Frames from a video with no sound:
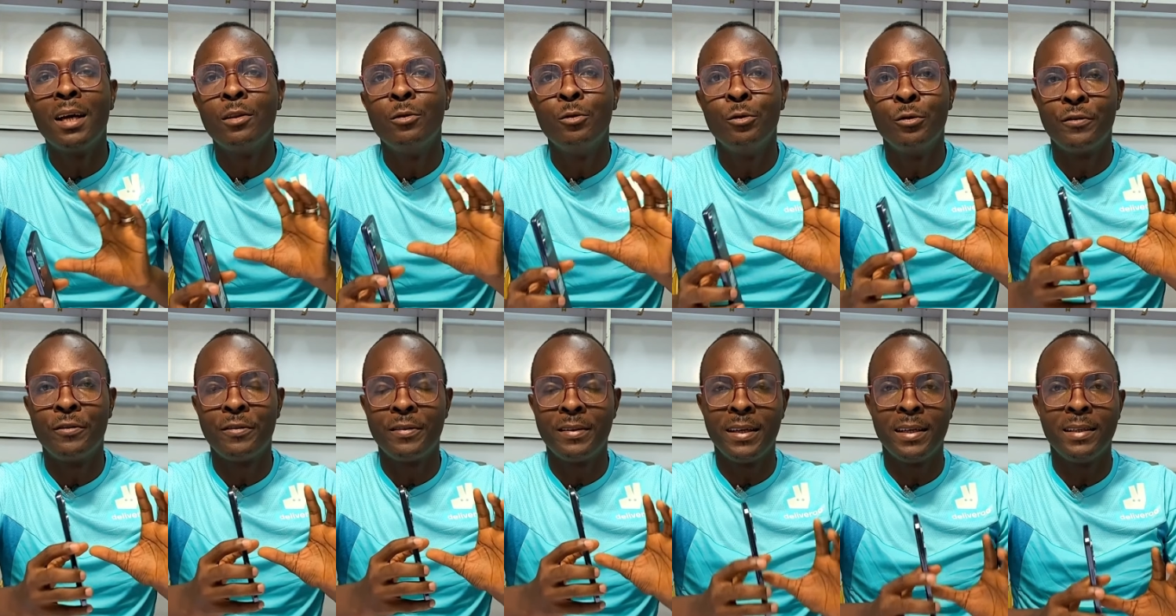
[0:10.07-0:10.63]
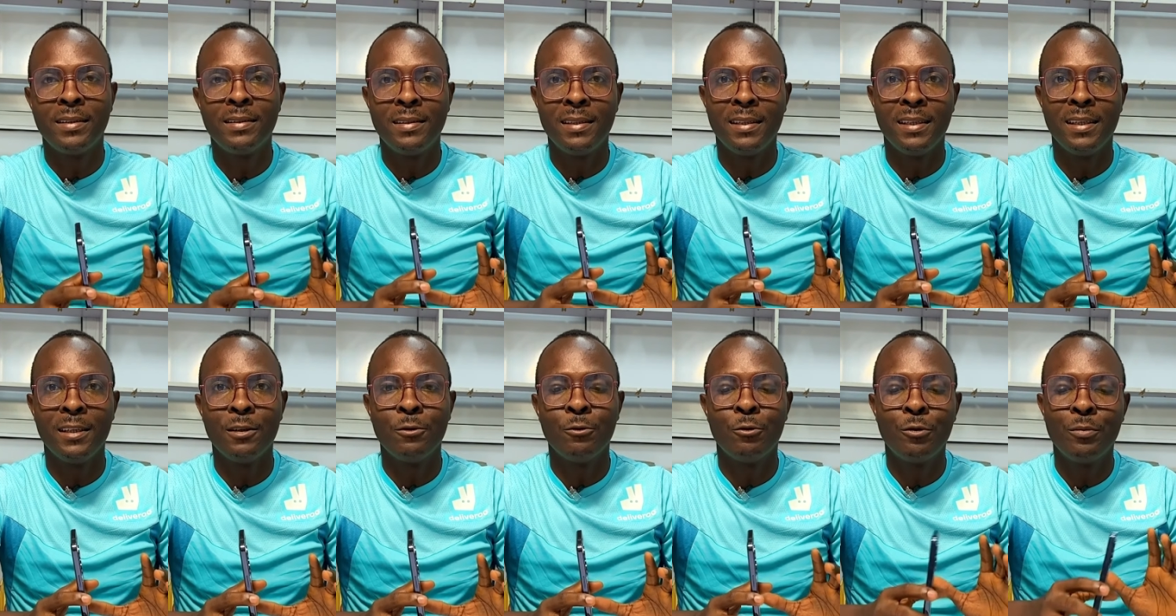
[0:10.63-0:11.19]
Note
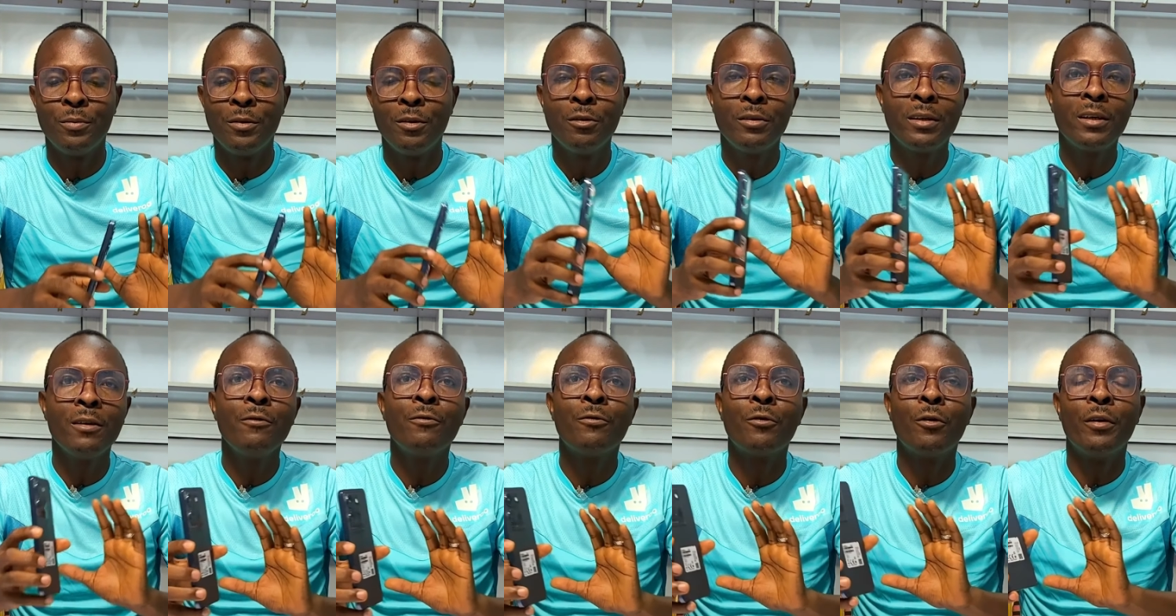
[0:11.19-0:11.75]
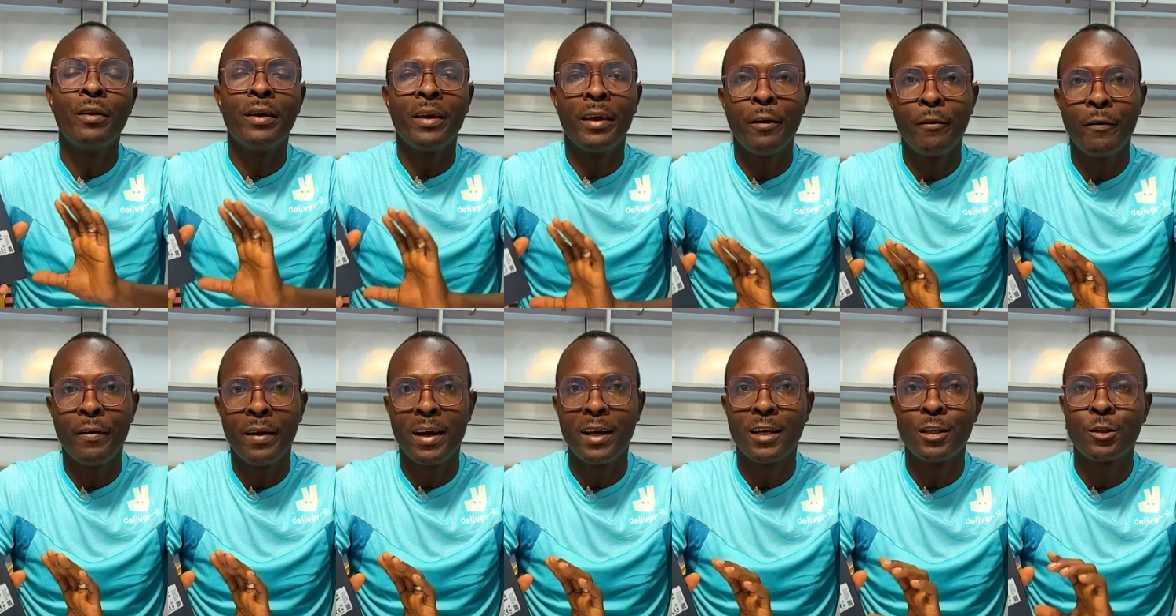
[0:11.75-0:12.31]
30, we'll be looking for
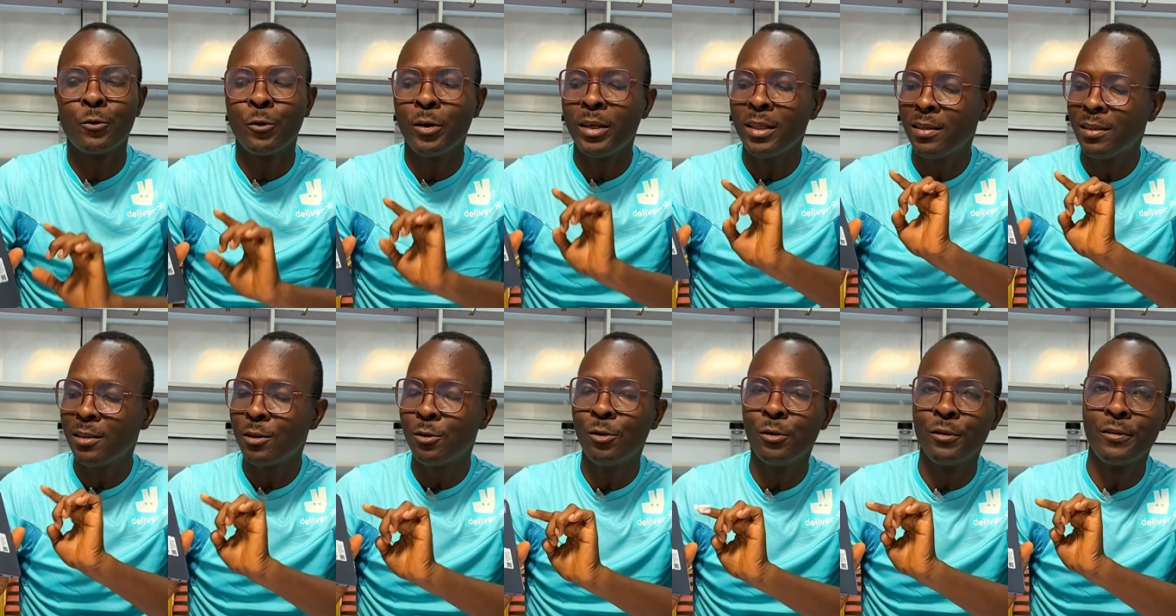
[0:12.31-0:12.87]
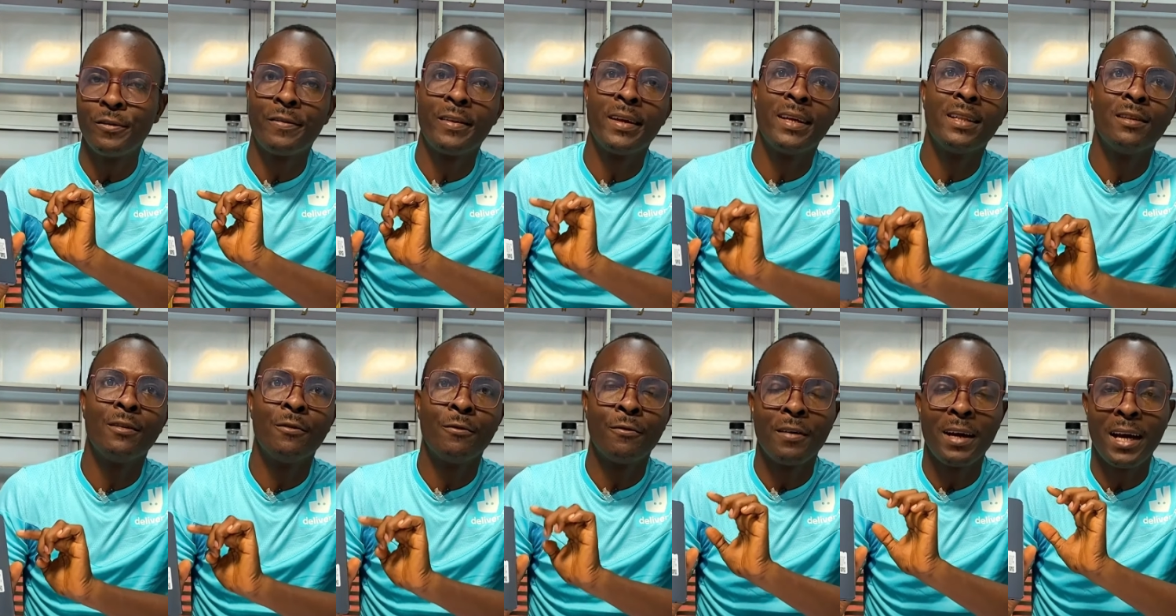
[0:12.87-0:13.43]
areas where this Note
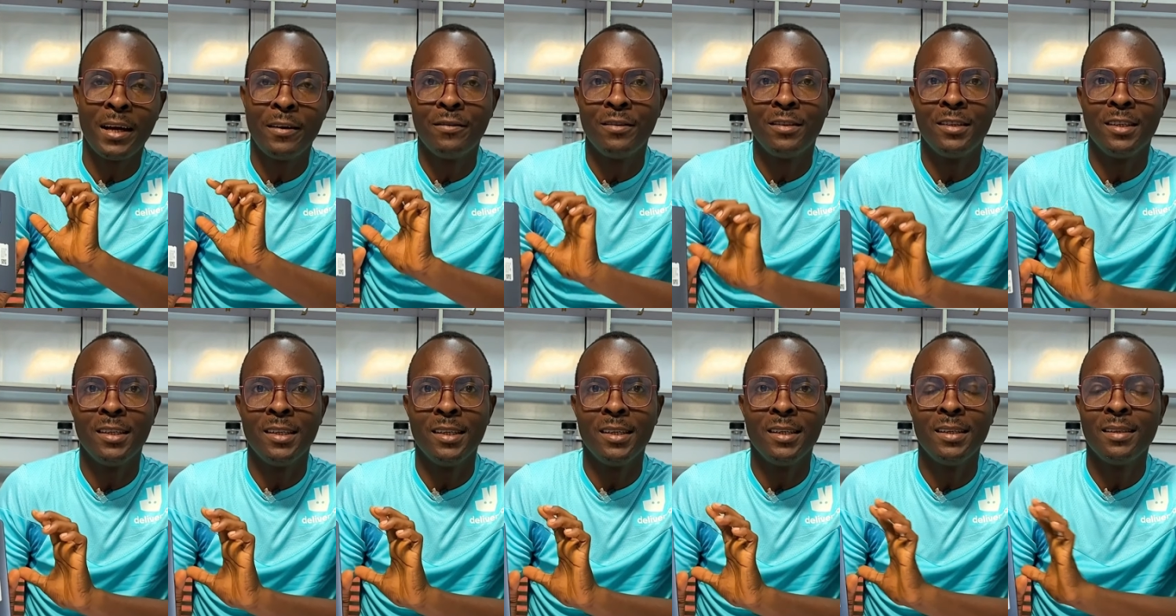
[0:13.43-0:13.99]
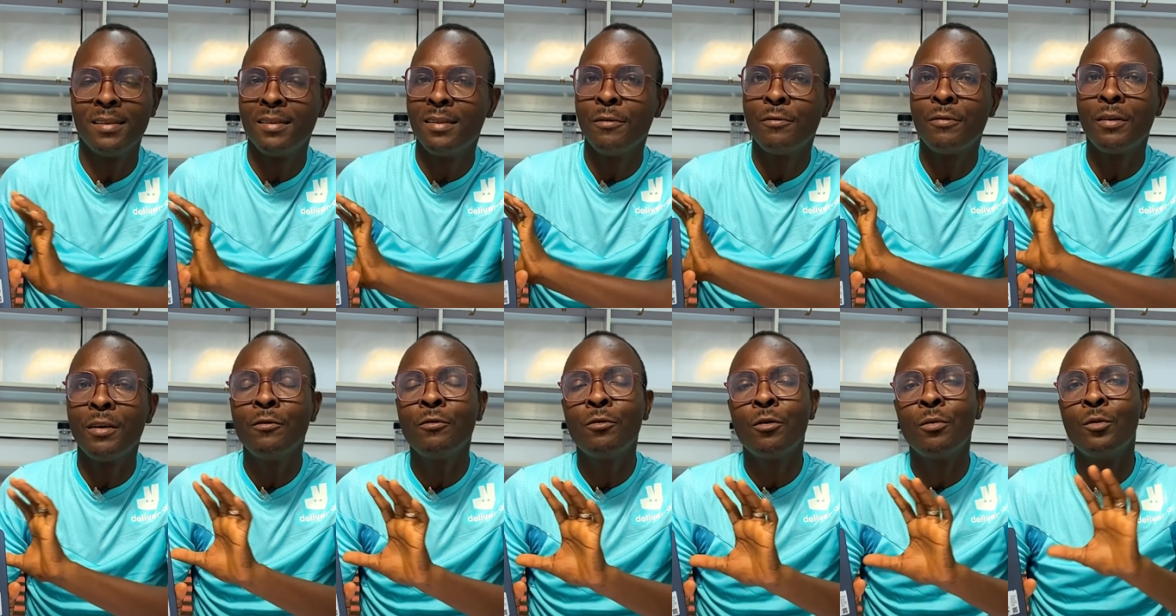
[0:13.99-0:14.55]
30 5G is
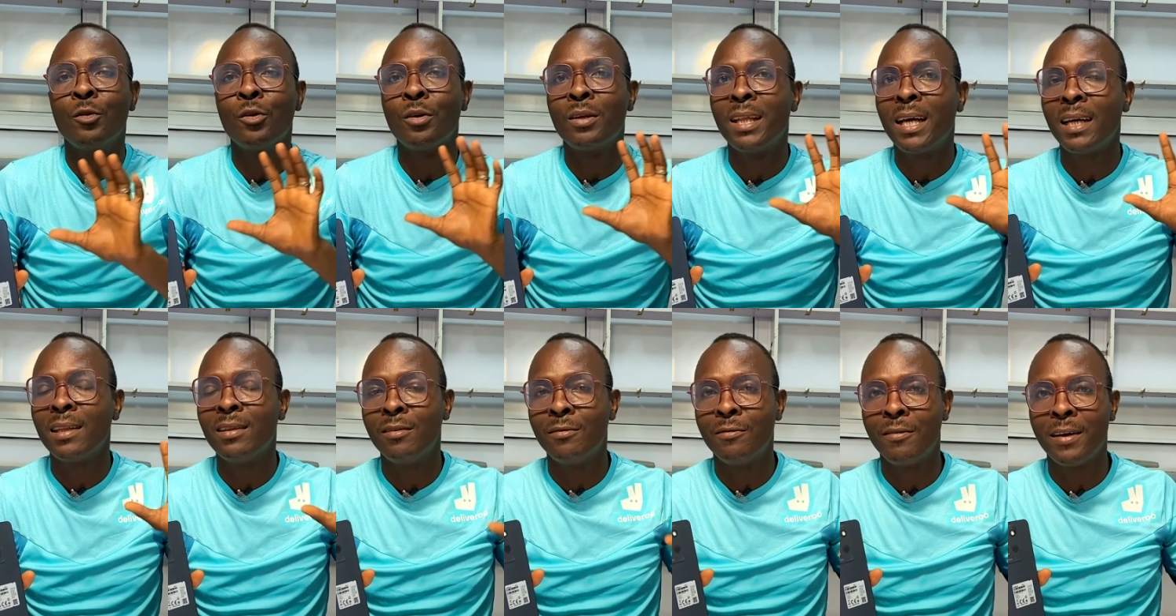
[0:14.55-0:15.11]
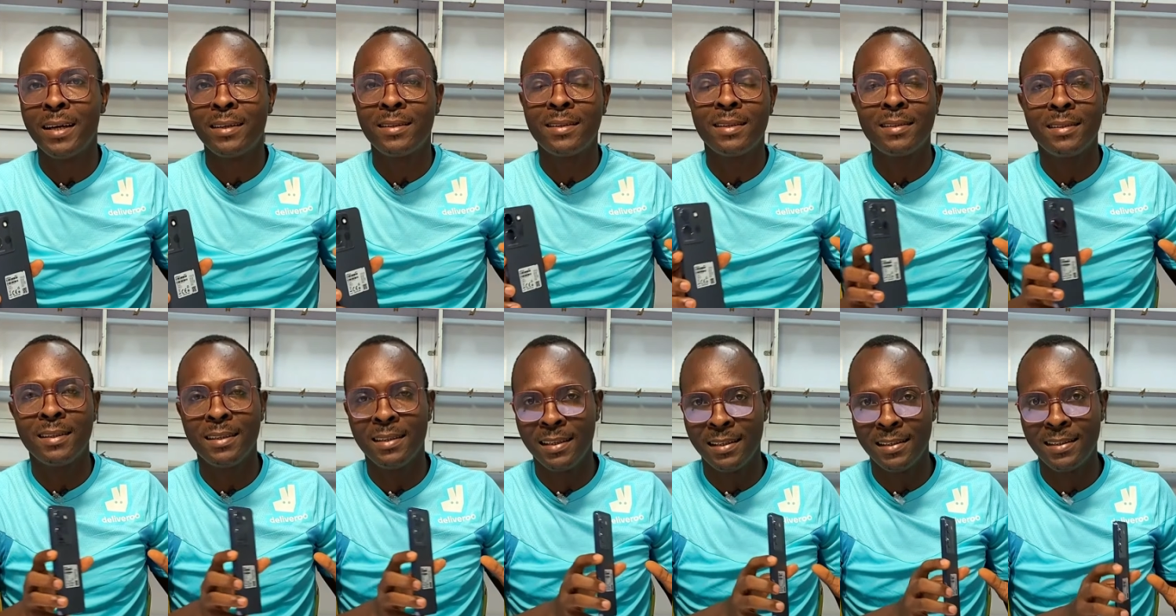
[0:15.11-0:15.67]
different from the other devices in the